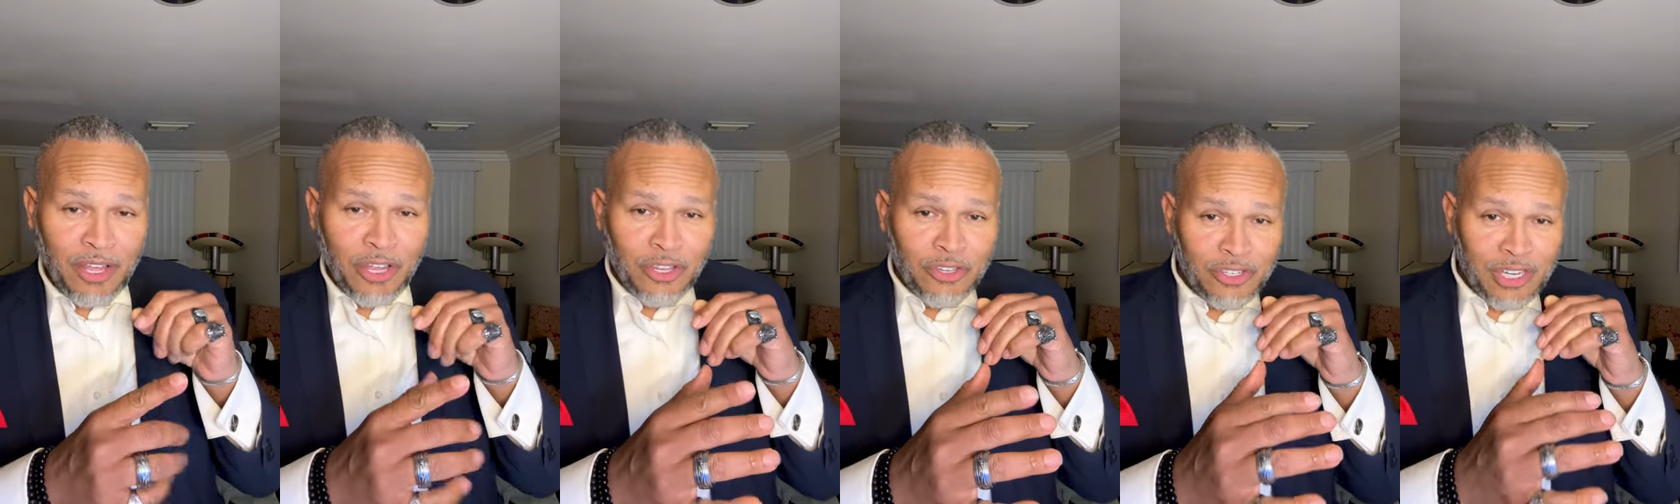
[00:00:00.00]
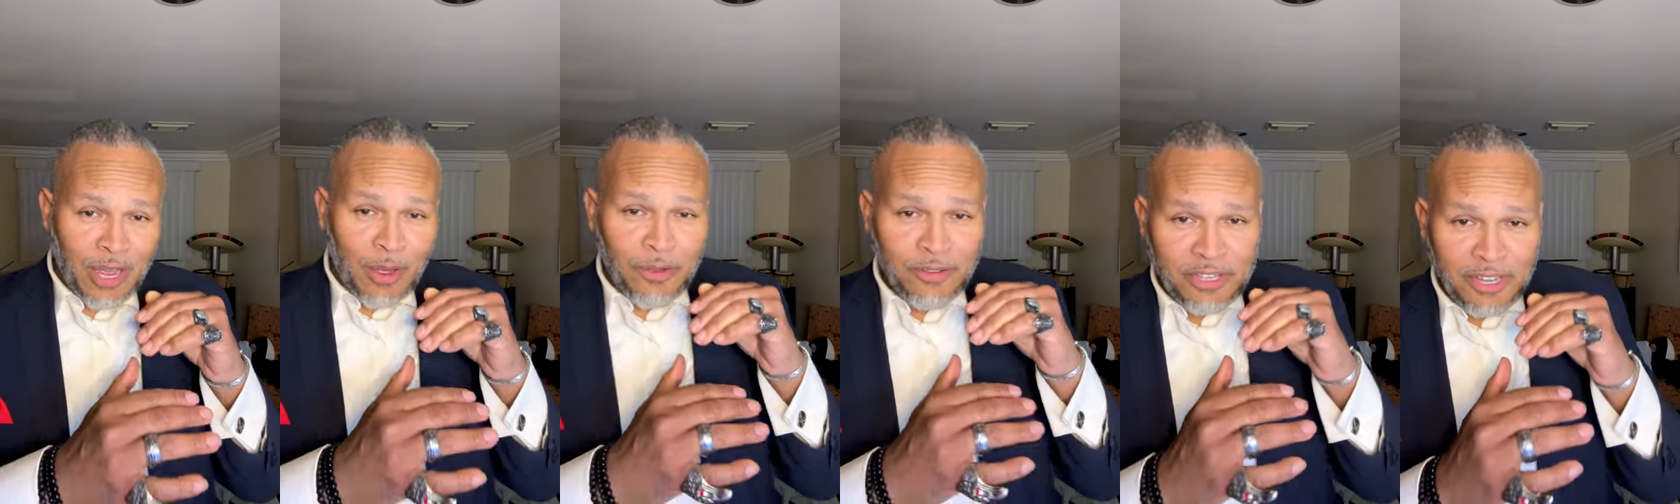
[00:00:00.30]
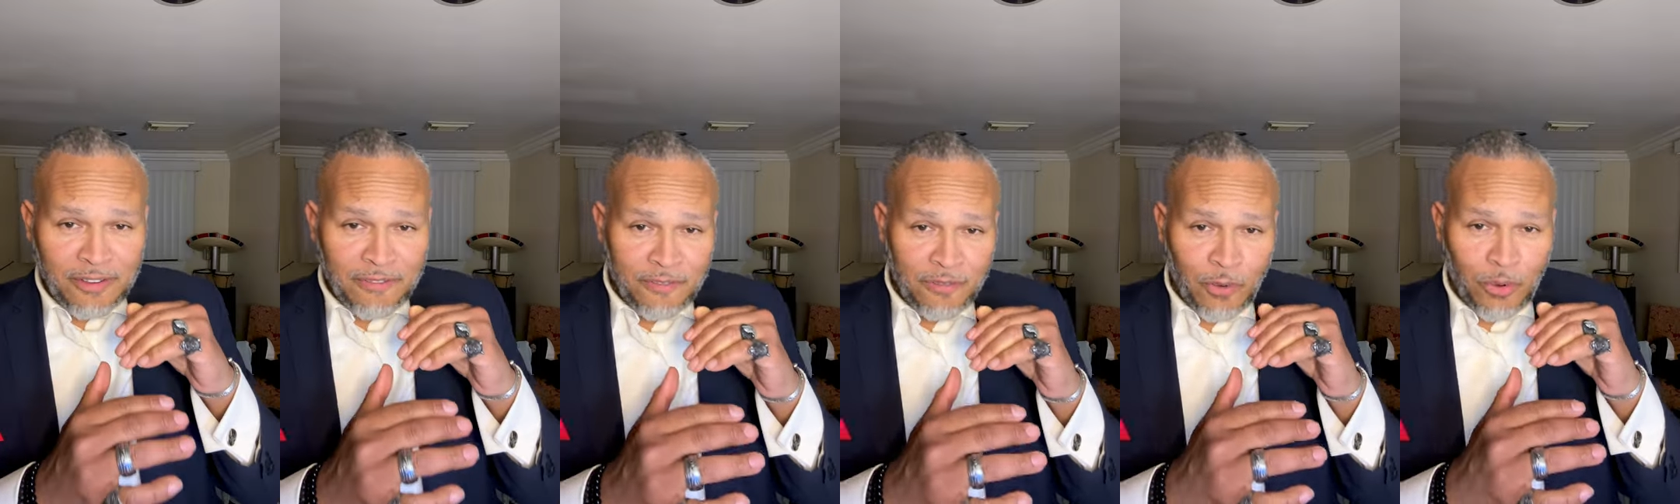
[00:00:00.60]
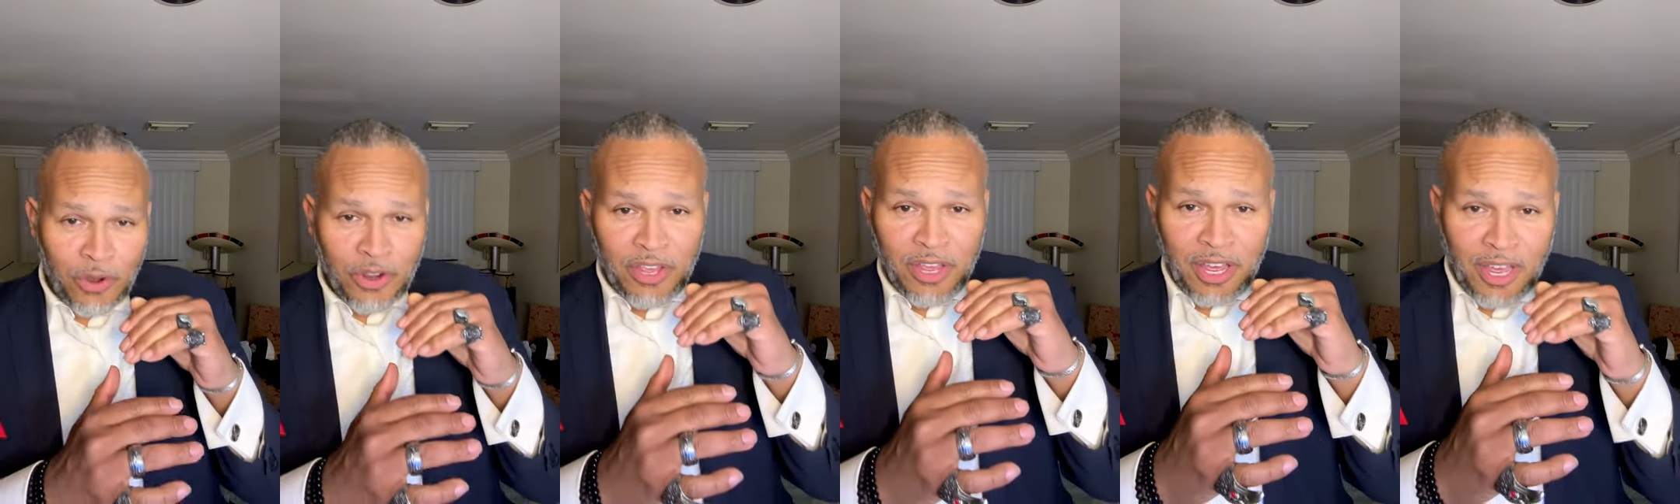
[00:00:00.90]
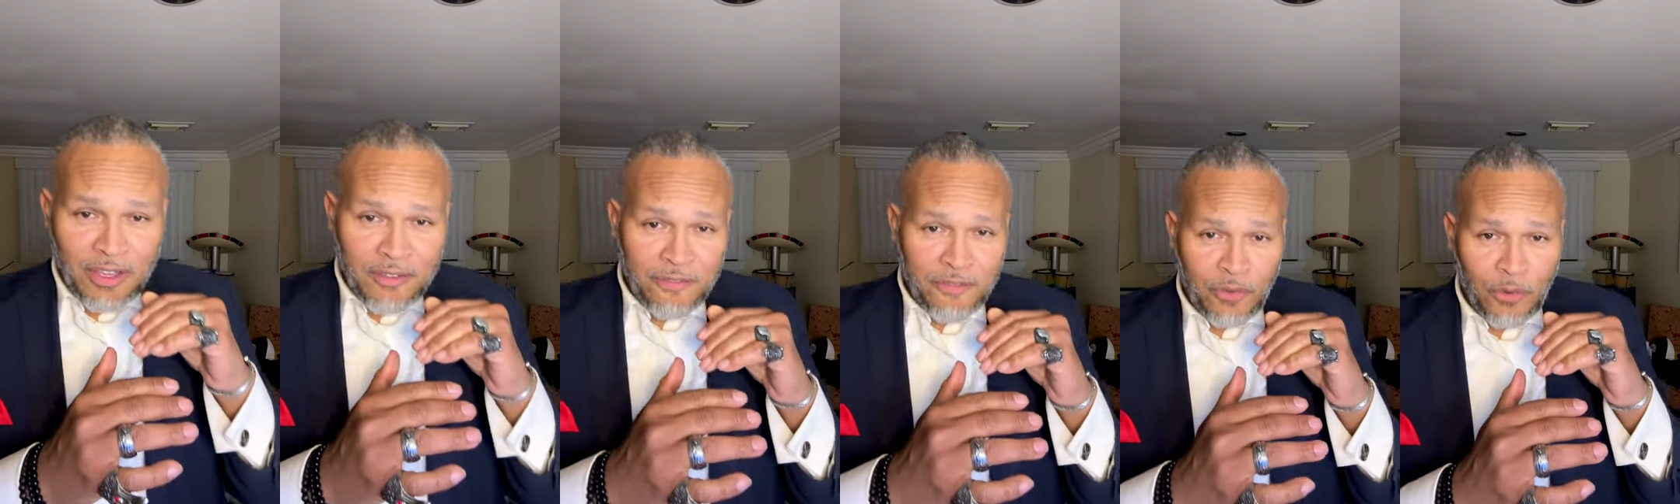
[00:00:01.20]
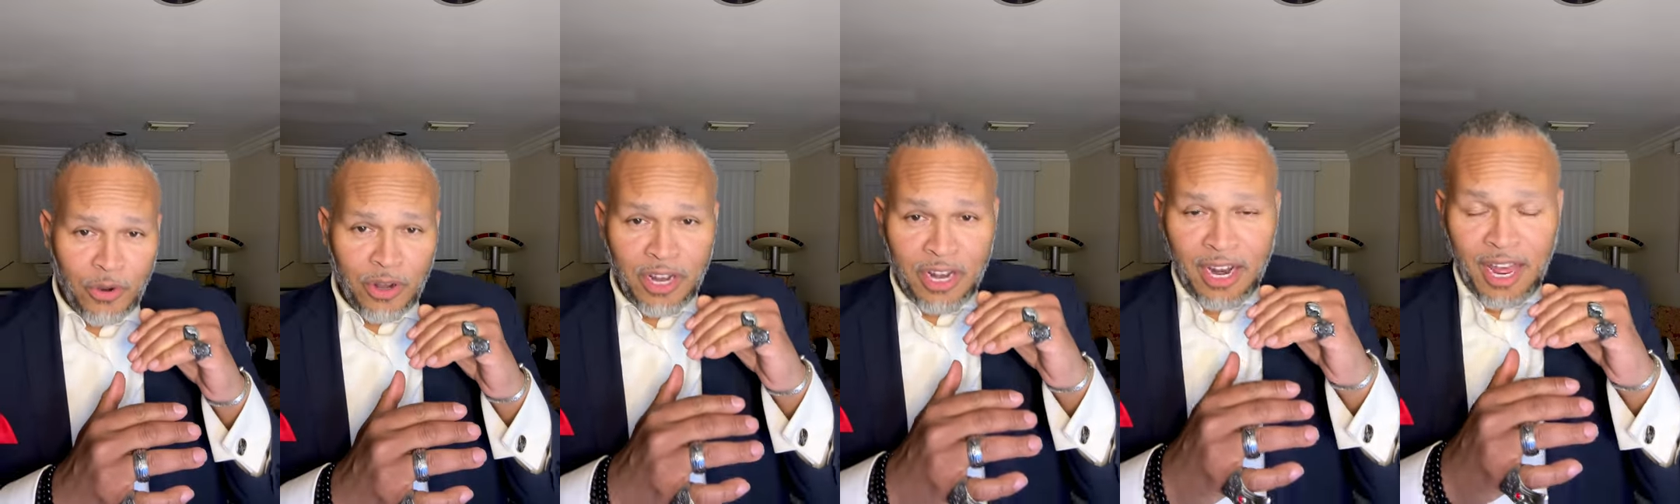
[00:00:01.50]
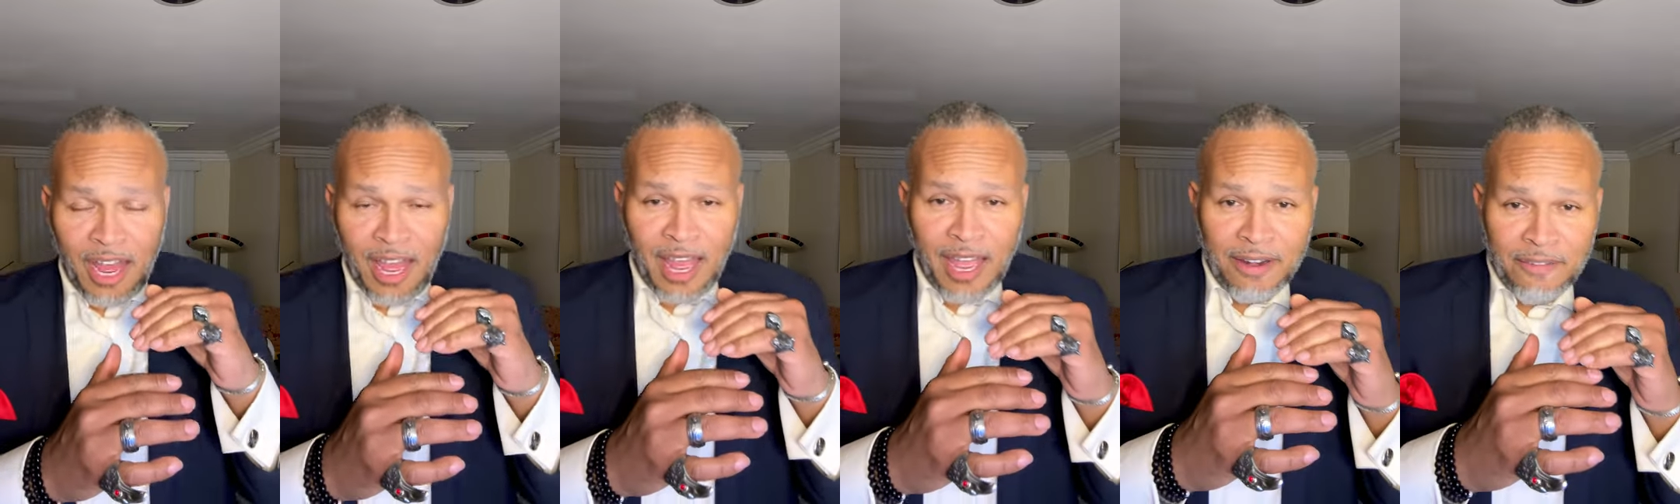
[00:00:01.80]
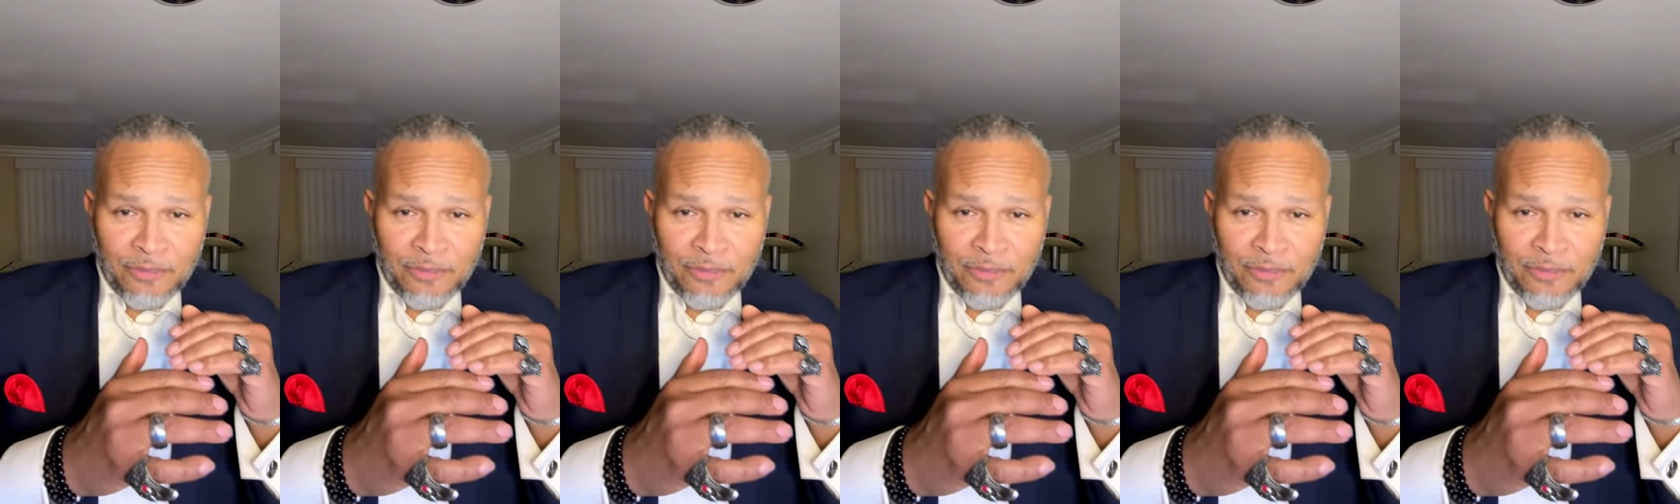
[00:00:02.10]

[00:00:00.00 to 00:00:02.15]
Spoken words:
So I was at 48, 49,